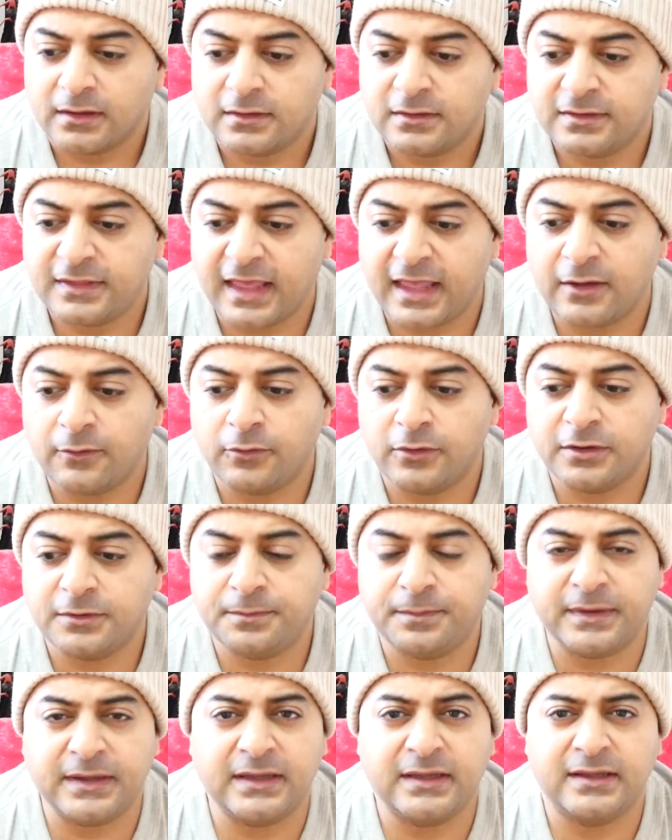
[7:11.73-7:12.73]
they would
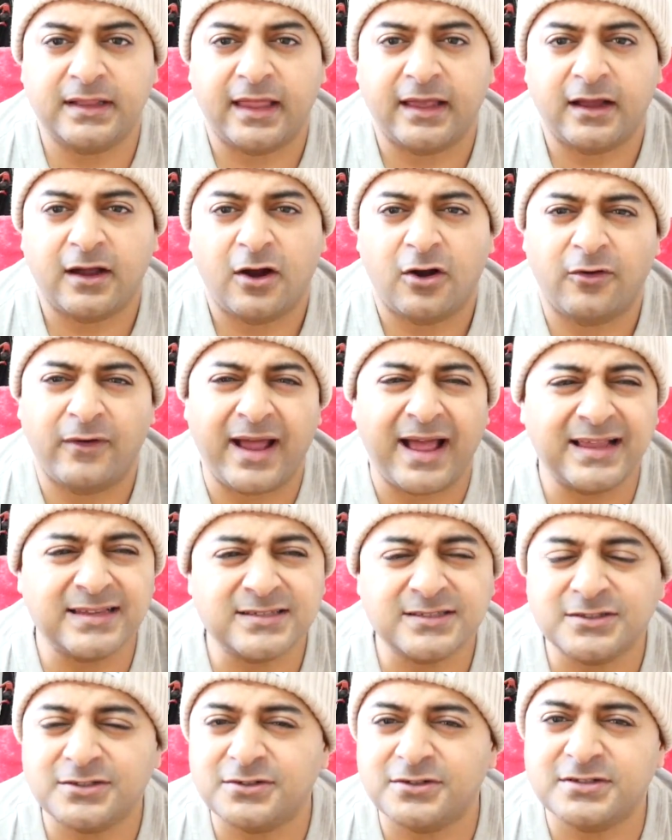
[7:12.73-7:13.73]
be like
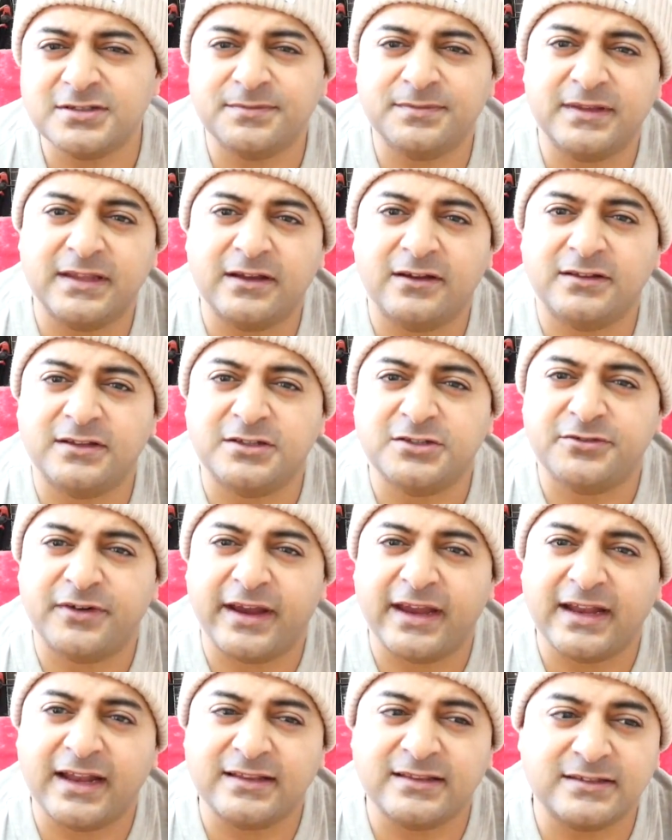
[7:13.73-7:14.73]
harassed or something on the
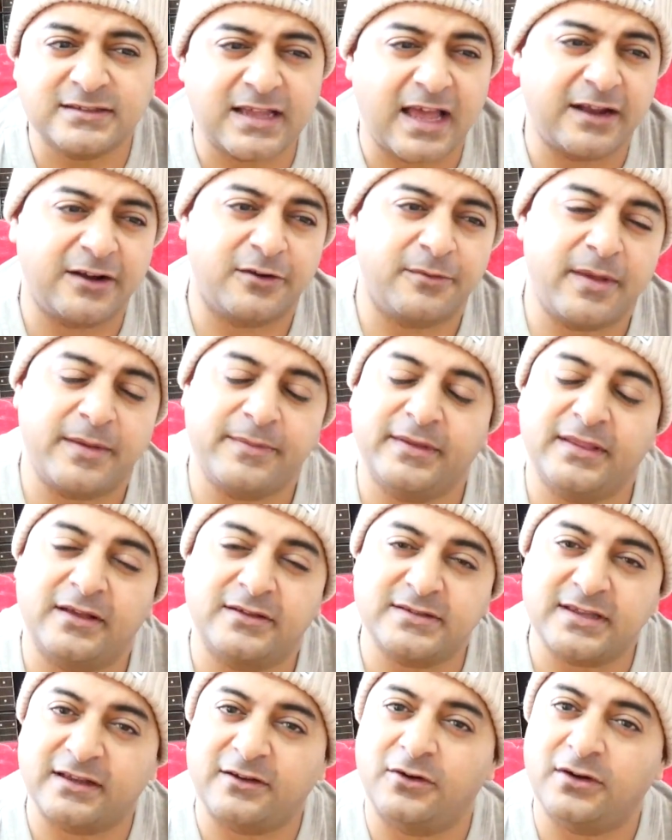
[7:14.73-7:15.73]
train at the time. I don't know, maybe that
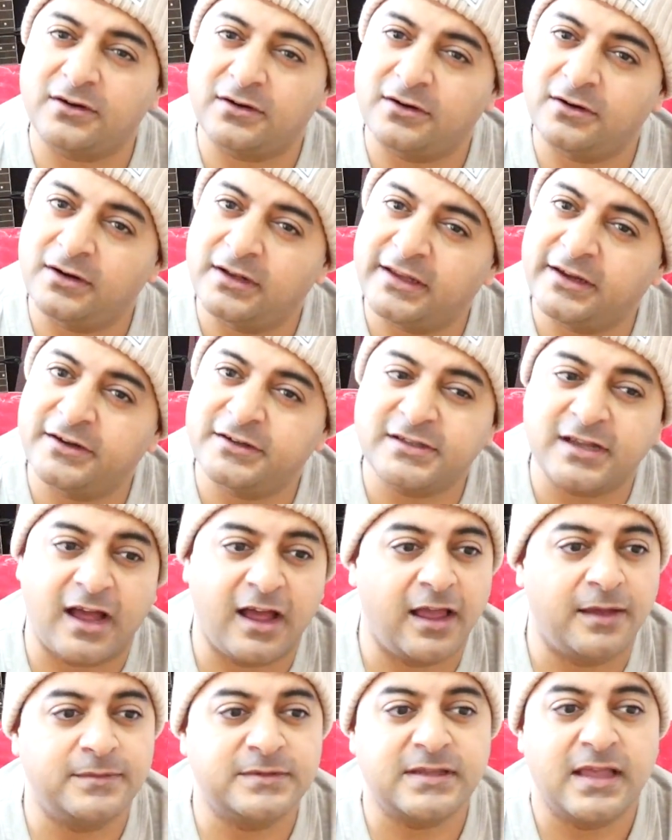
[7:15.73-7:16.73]
was like earlier
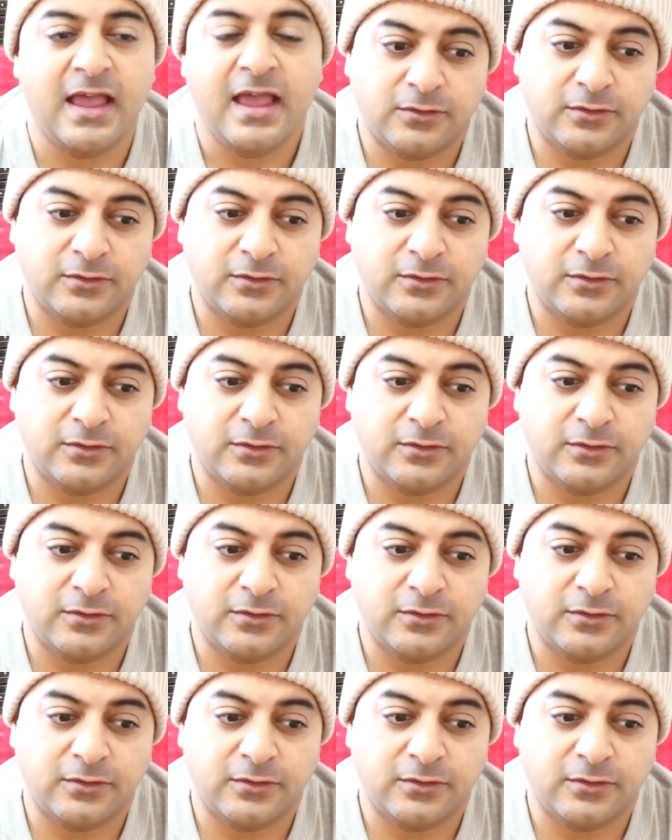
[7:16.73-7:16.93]
times.